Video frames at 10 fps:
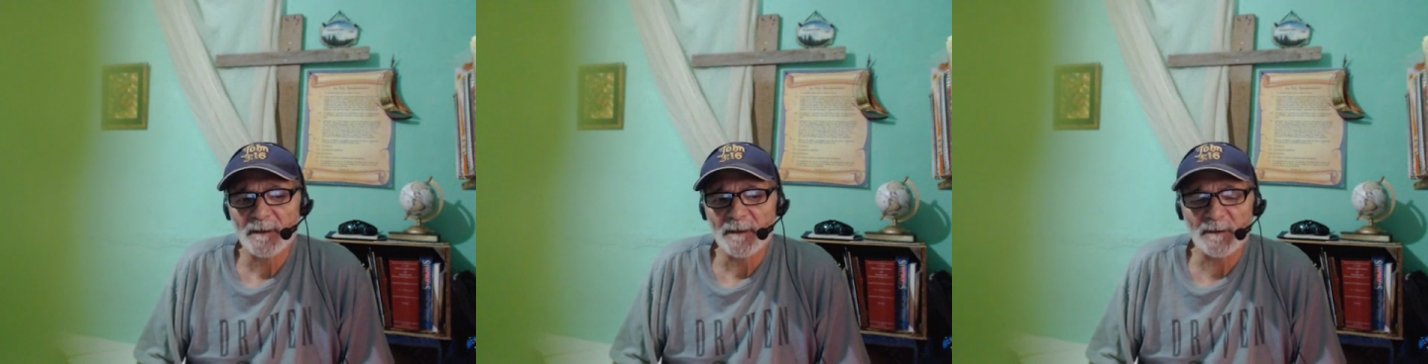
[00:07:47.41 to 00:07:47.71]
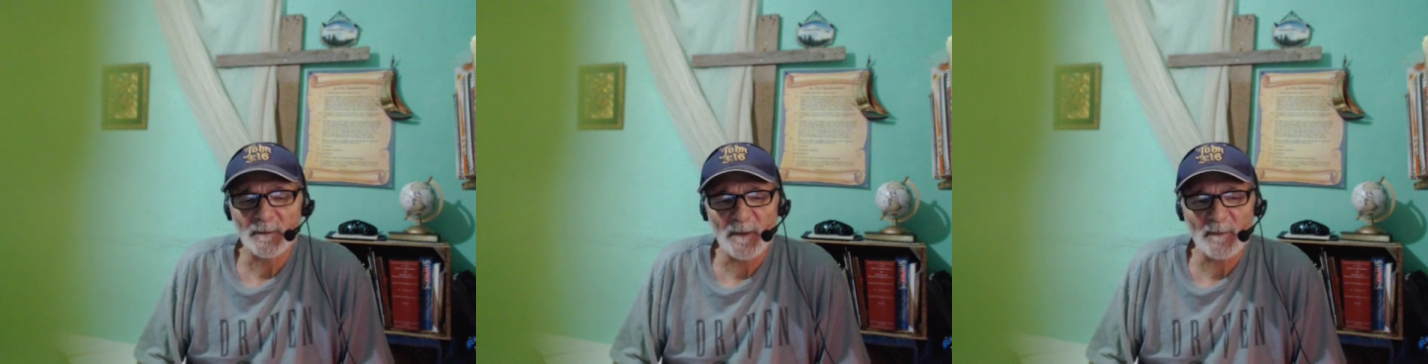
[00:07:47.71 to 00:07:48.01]
and
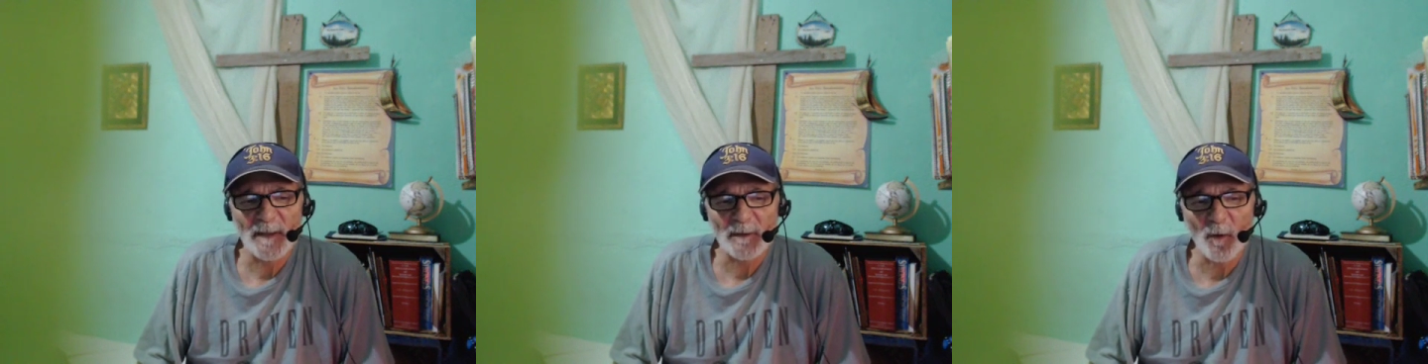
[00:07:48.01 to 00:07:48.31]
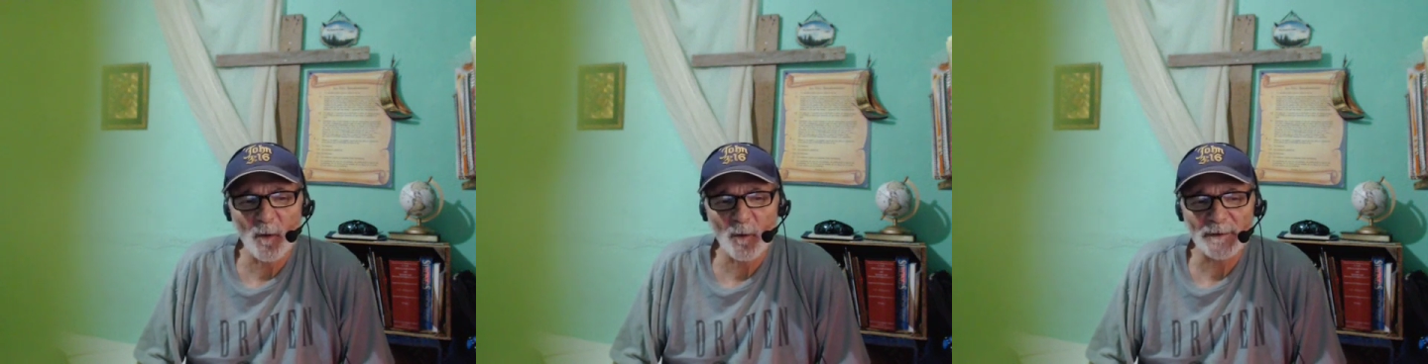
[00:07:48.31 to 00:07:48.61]
to be made
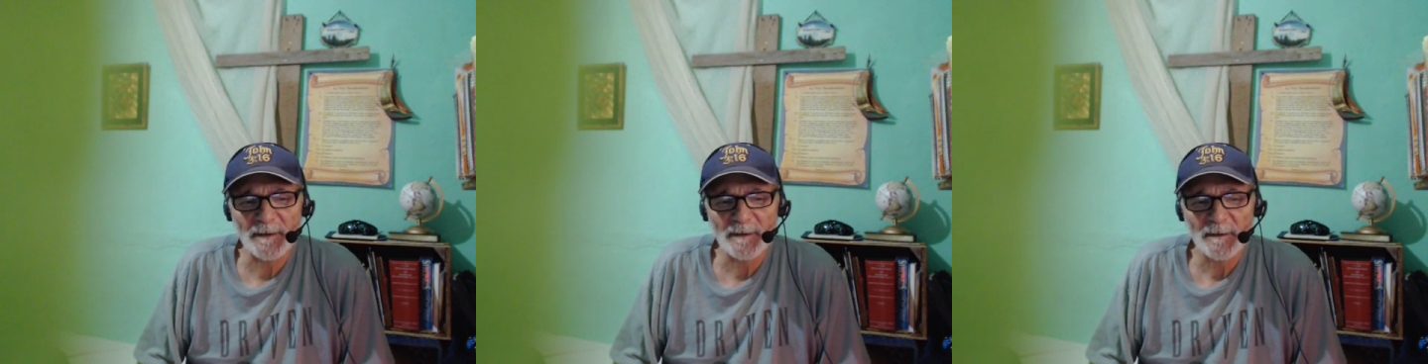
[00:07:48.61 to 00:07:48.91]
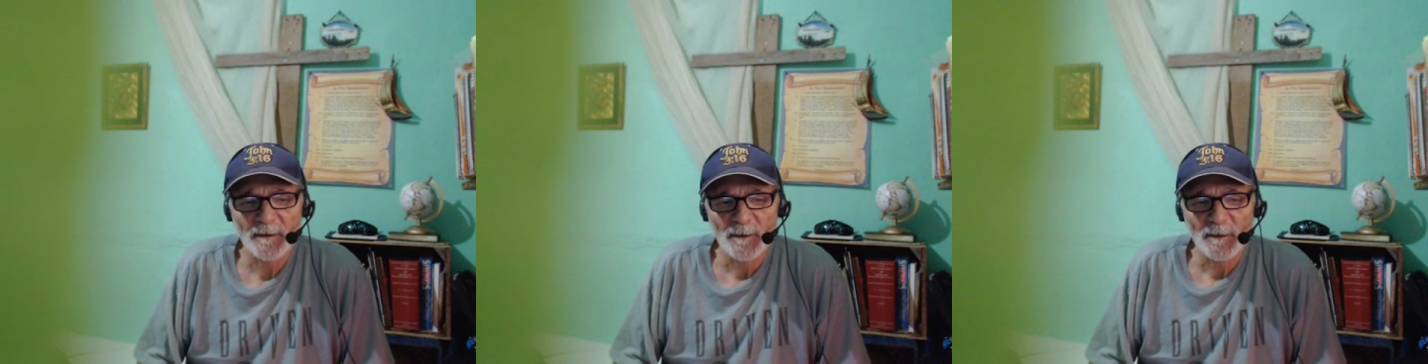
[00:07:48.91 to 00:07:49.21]
holy
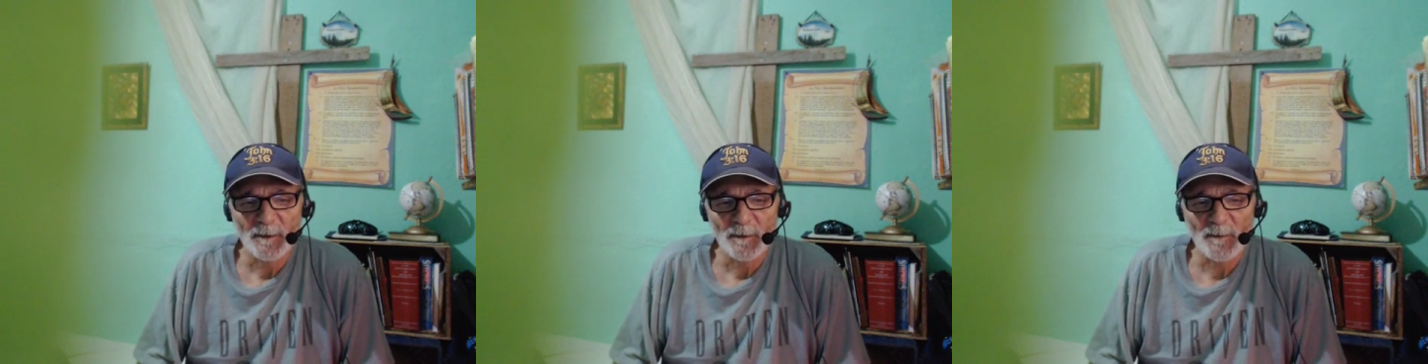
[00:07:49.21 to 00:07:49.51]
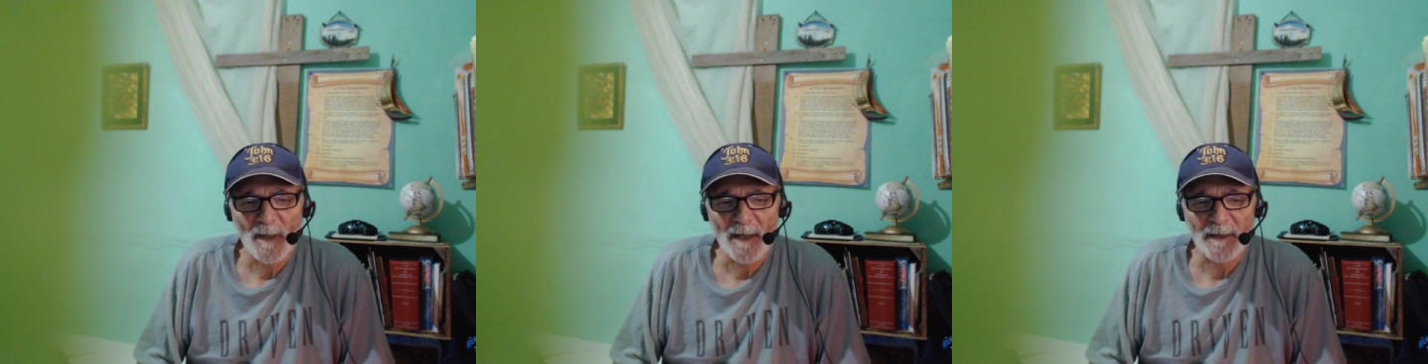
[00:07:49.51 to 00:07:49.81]

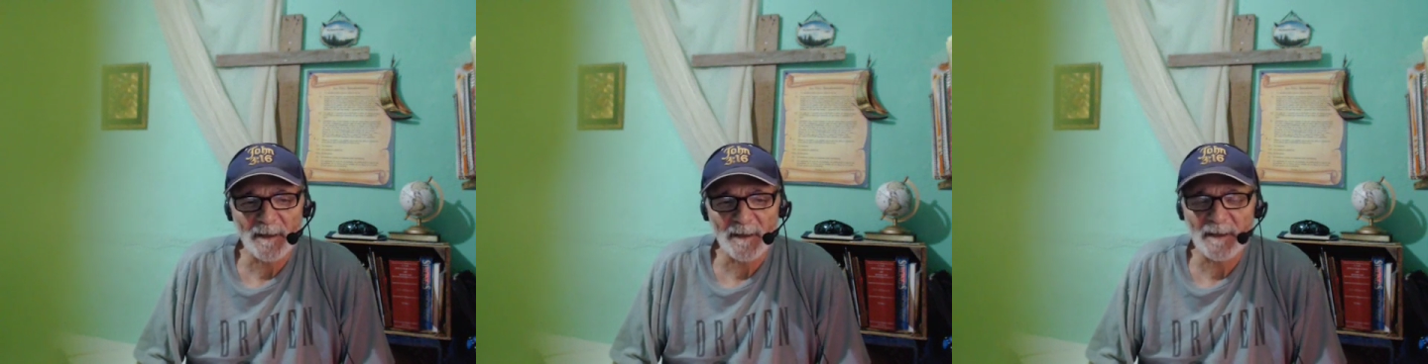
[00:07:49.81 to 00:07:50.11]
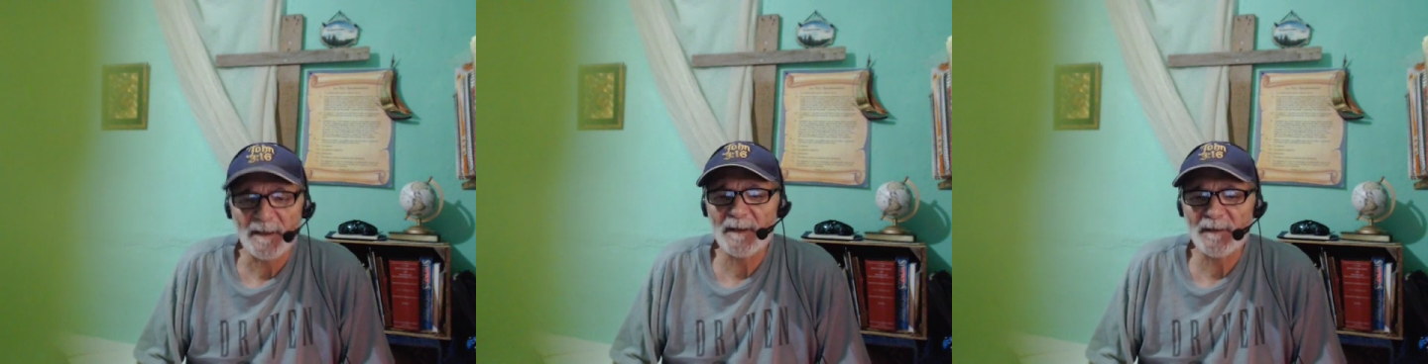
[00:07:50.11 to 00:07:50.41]
by
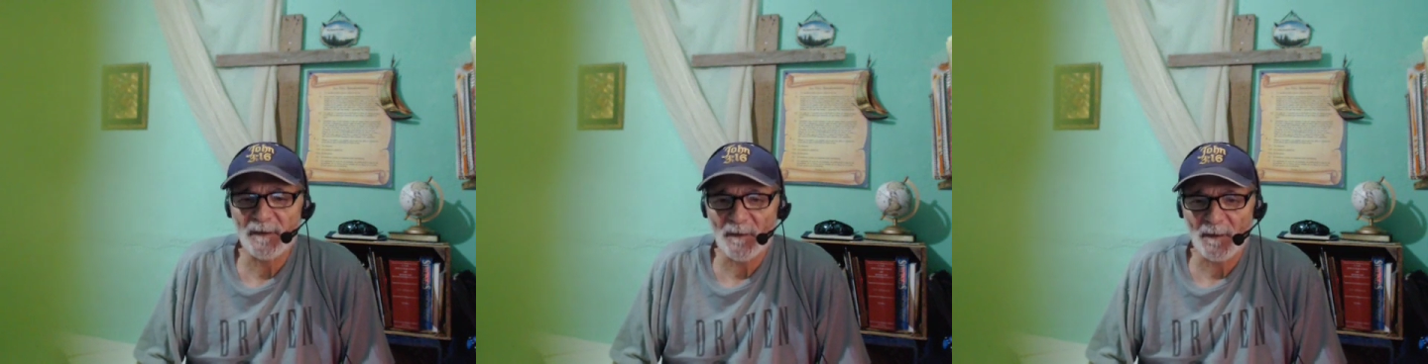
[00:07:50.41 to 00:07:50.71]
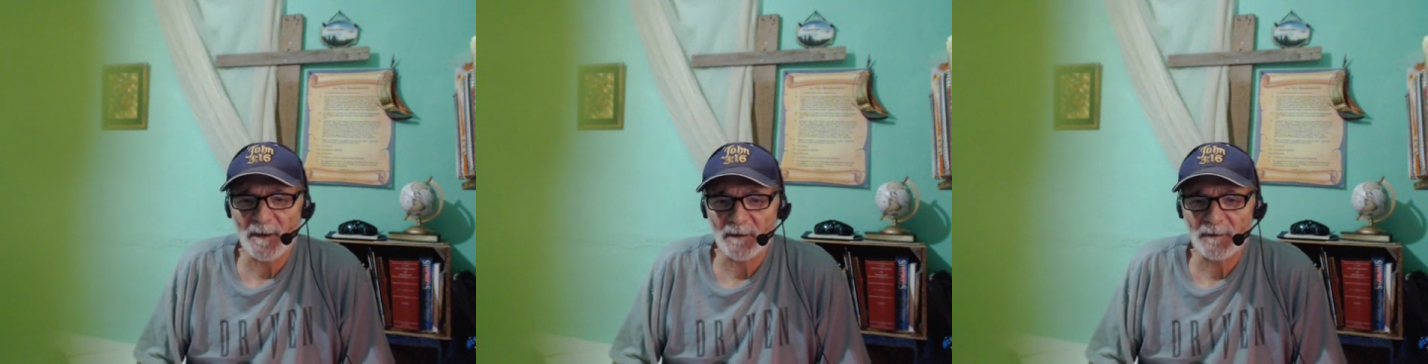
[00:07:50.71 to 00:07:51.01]
easy
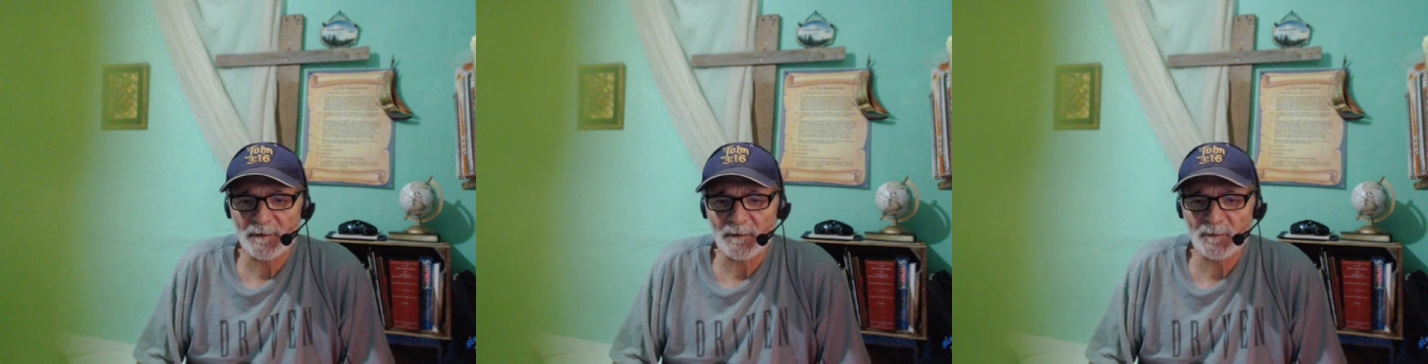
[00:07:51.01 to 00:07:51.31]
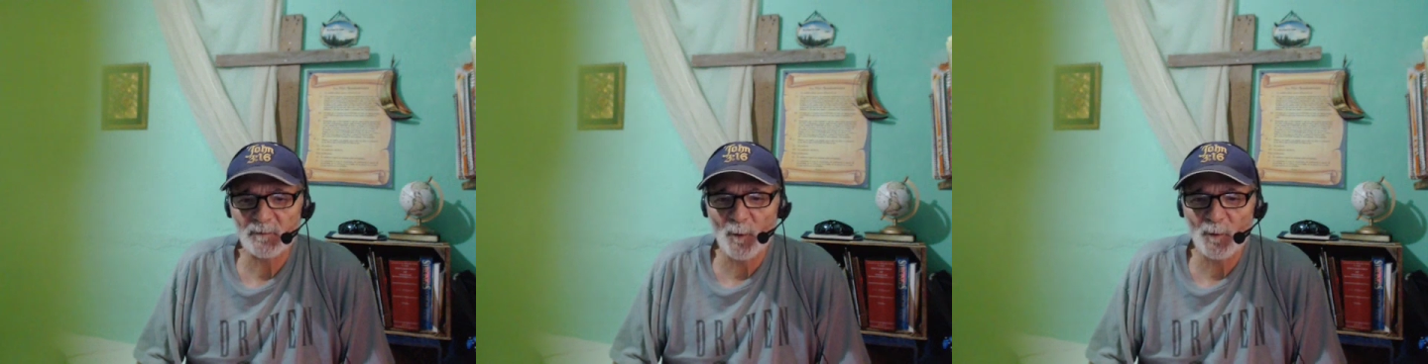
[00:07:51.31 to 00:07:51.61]
things,
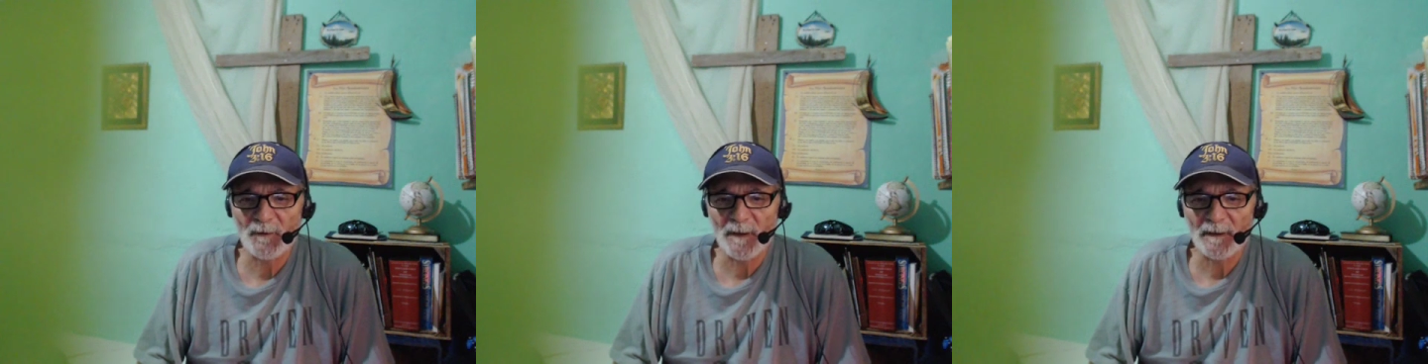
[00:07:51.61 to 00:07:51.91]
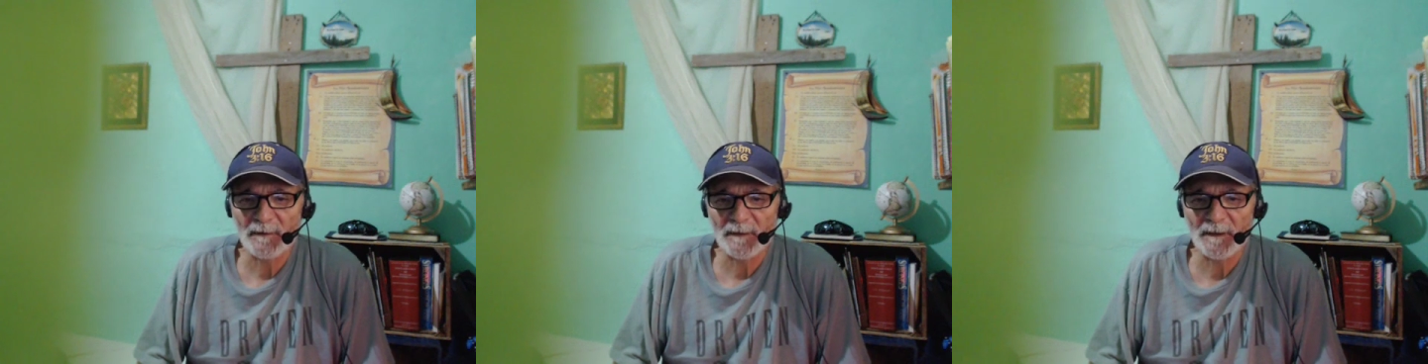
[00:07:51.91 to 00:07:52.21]
smooth things.